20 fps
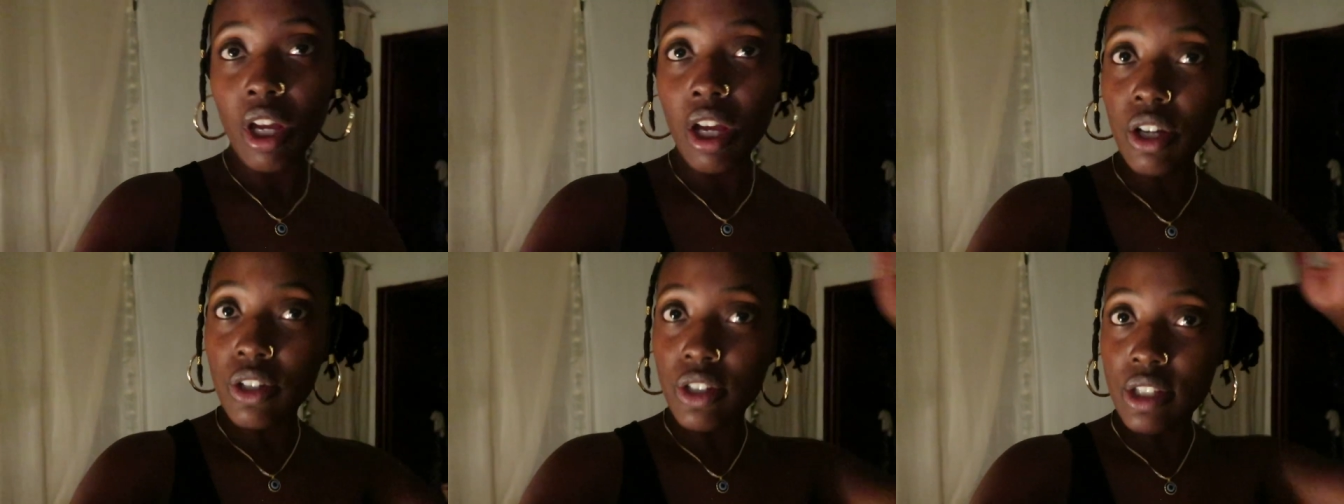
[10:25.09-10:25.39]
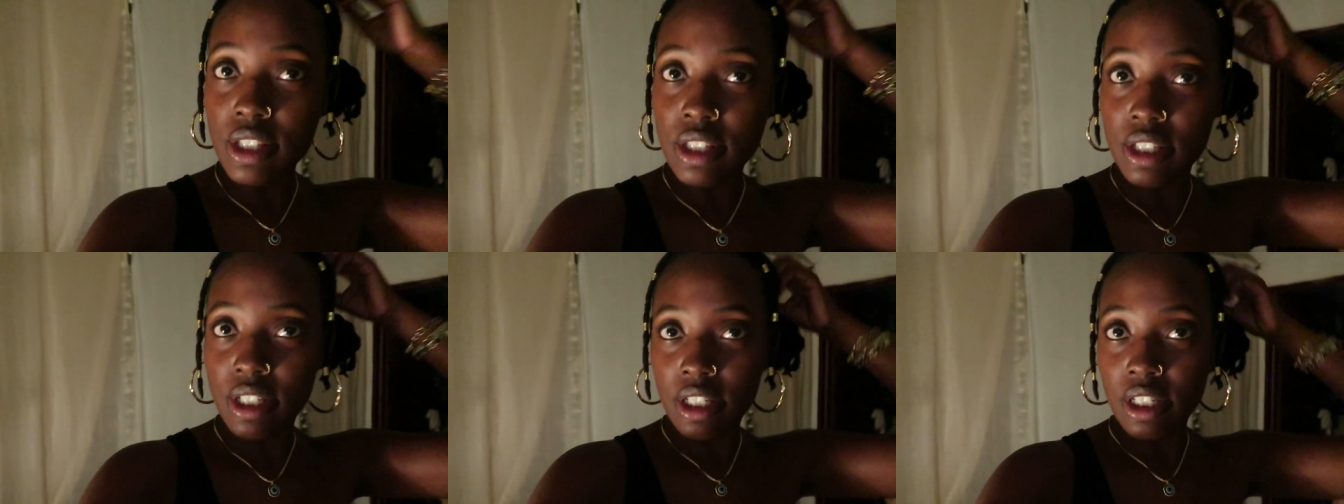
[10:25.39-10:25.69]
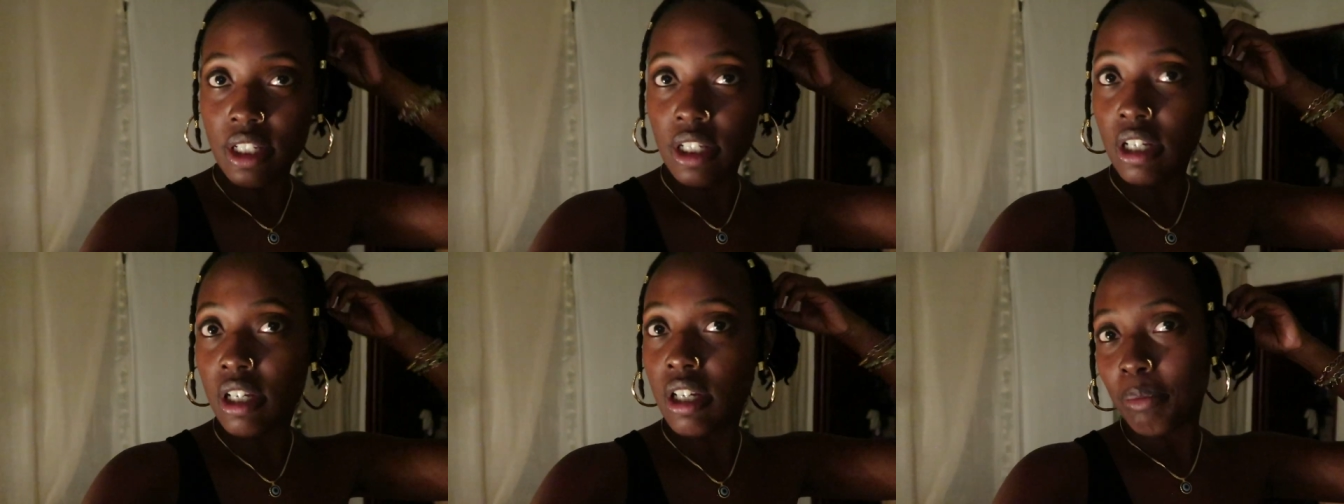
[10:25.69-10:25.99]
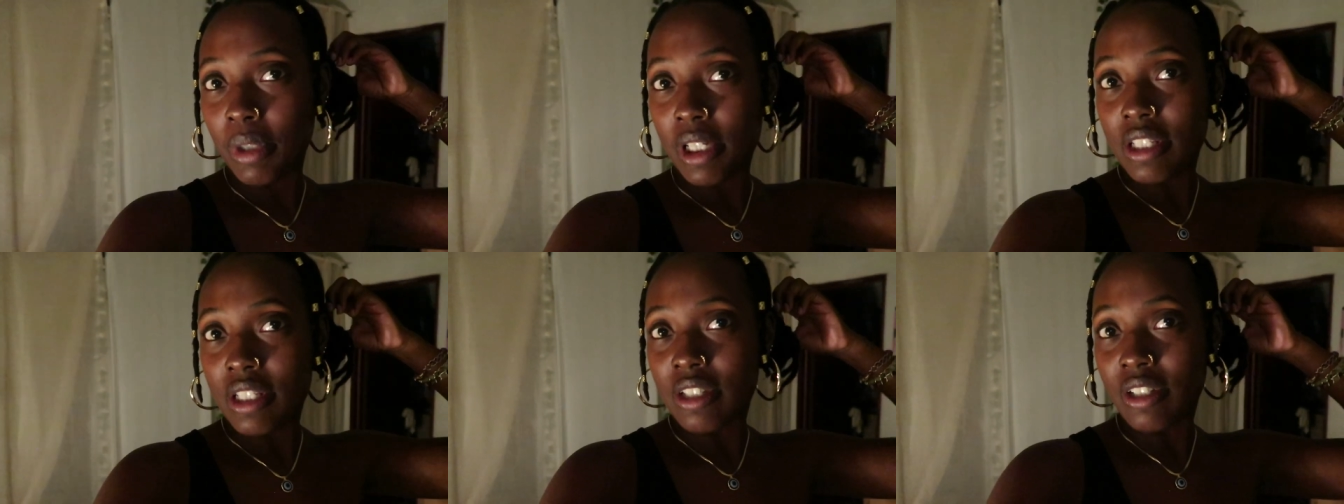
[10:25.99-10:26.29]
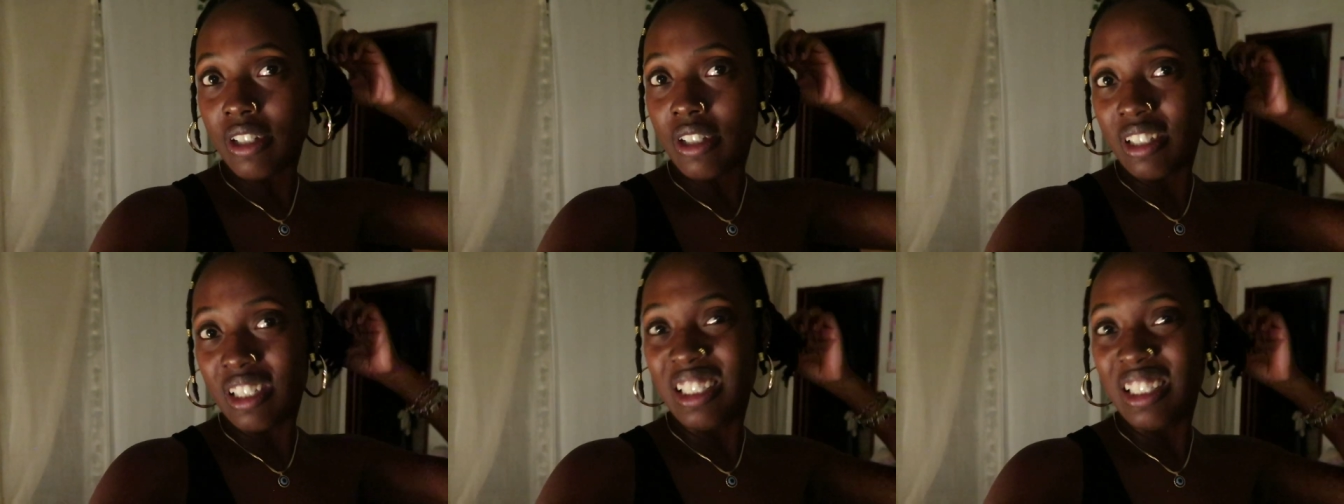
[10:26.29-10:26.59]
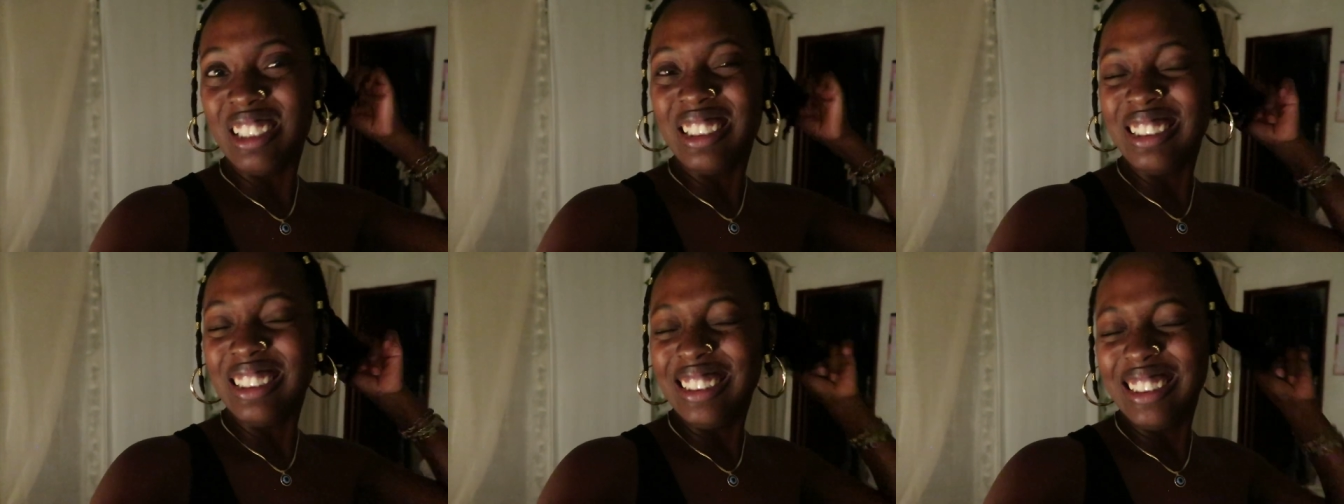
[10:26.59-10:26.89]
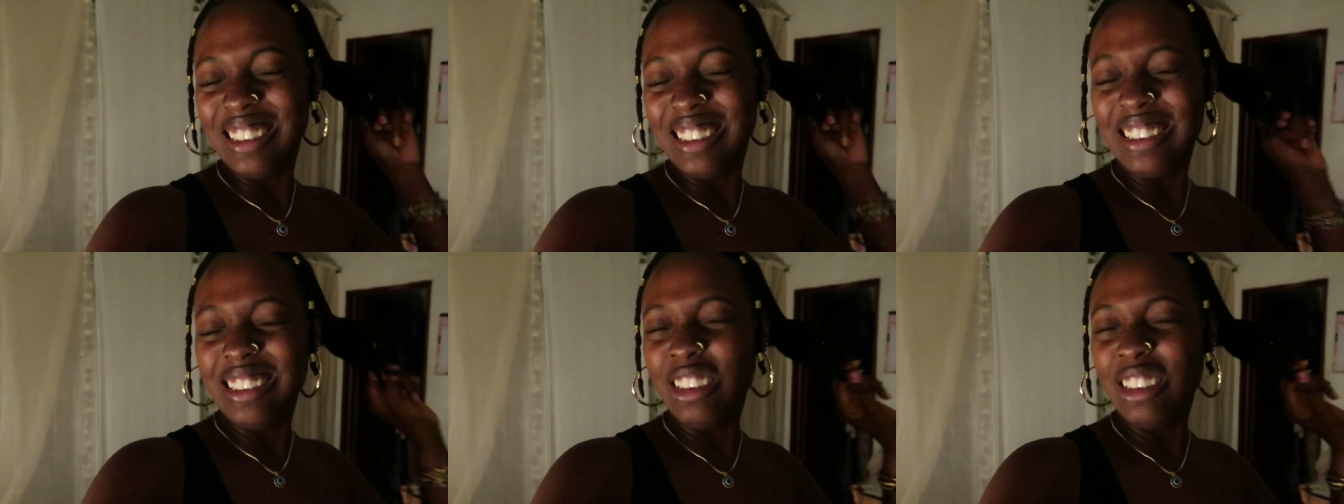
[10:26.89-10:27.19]
i'll see based on
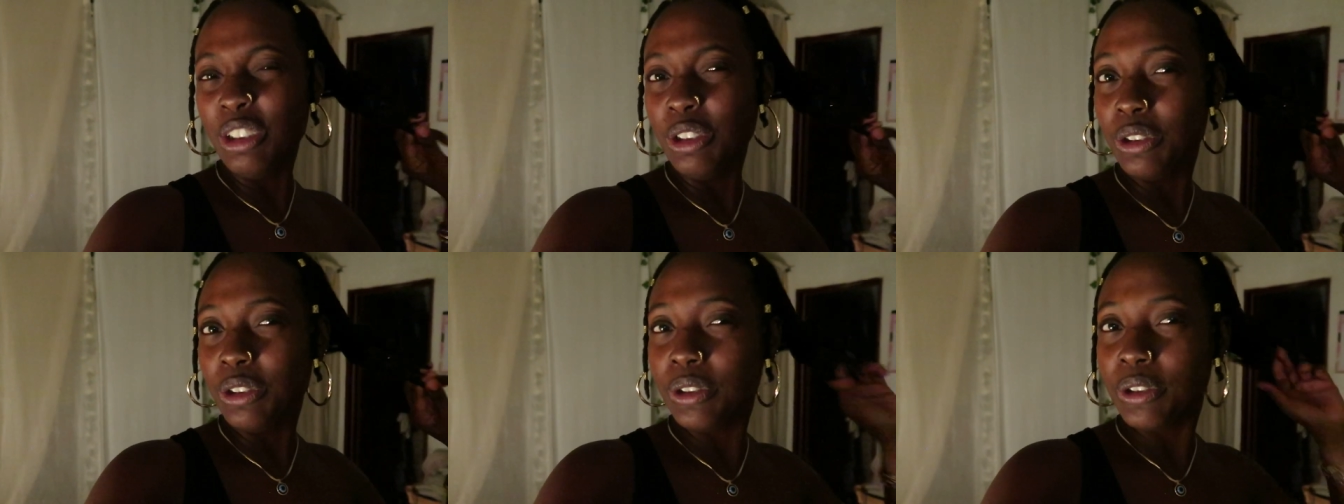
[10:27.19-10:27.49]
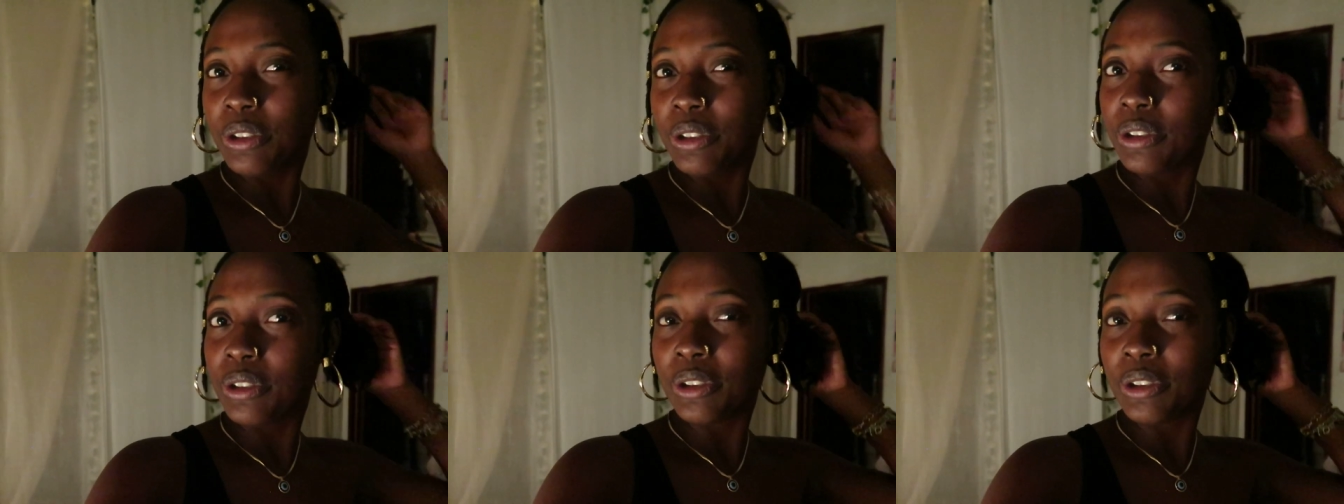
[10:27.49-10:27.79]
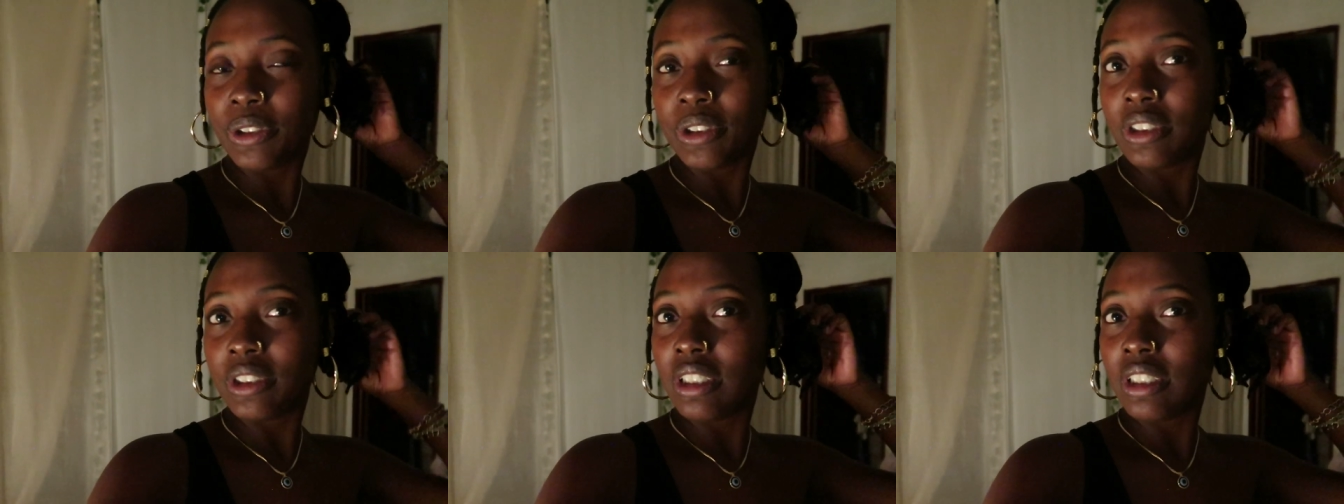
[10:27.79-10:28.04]
oof,